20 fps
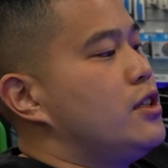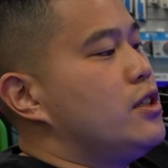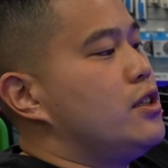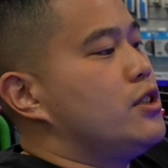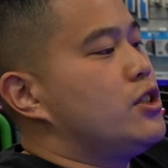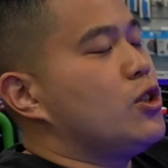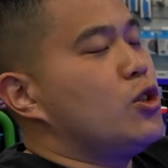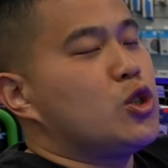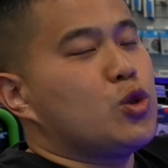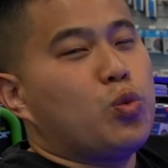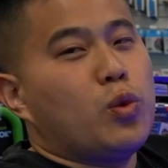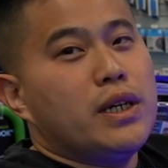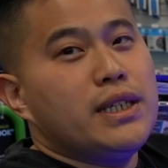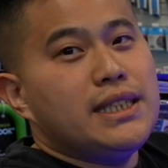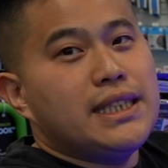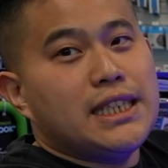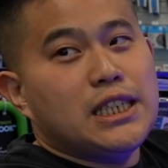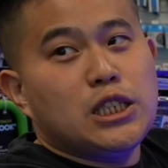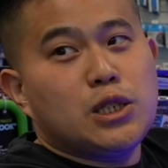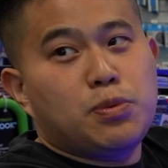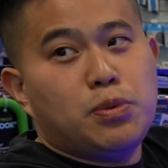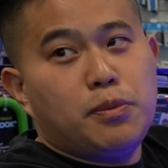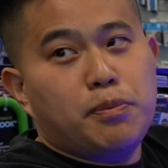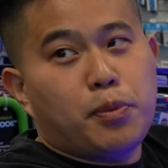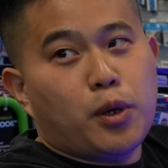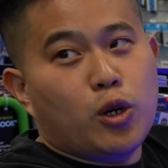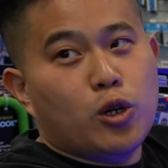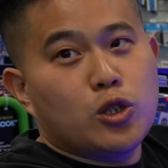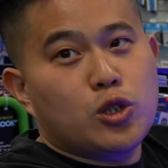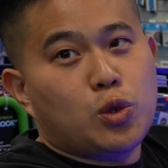So it's 1 teaspoon
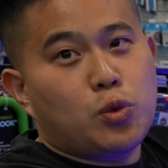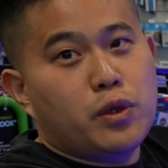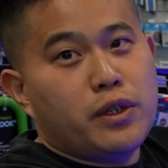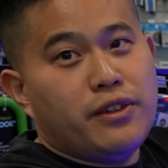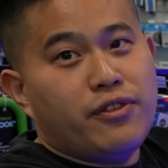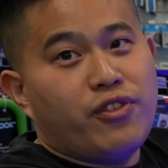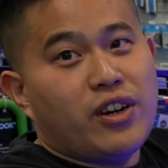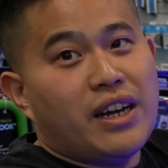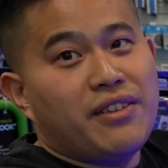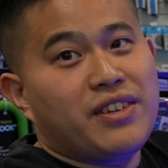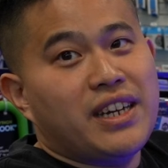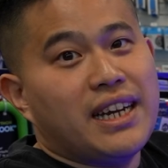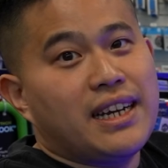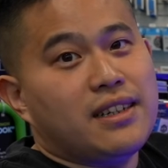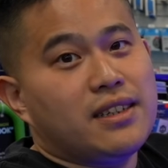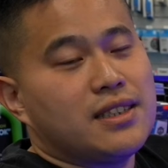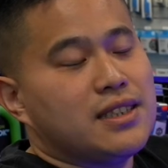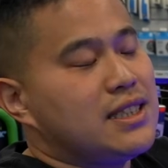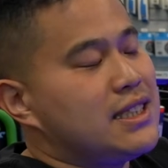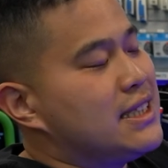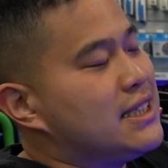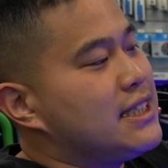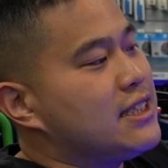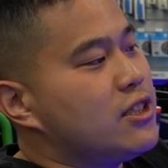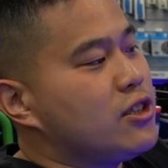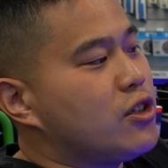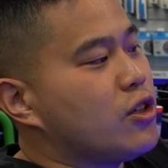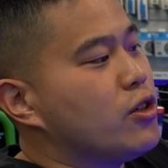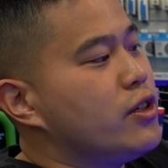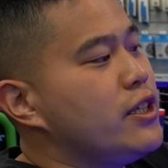per 25 gallons. Since it's
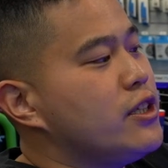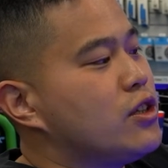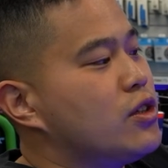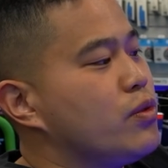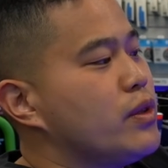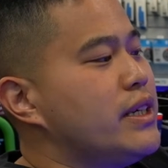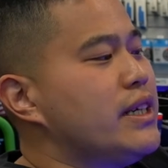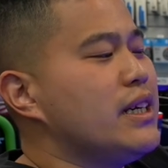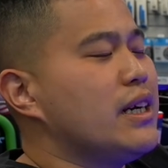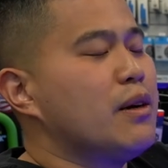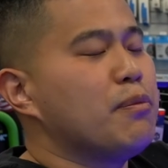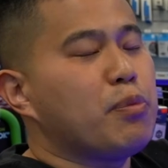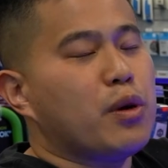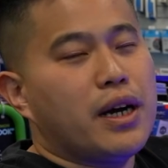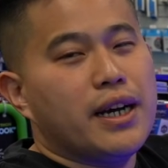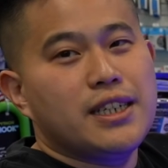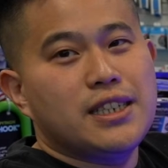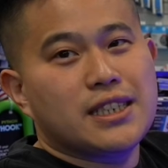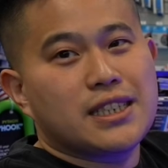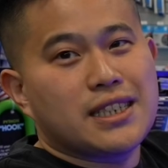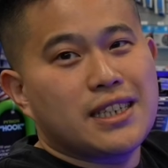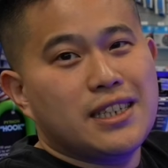a 33, I'm probably just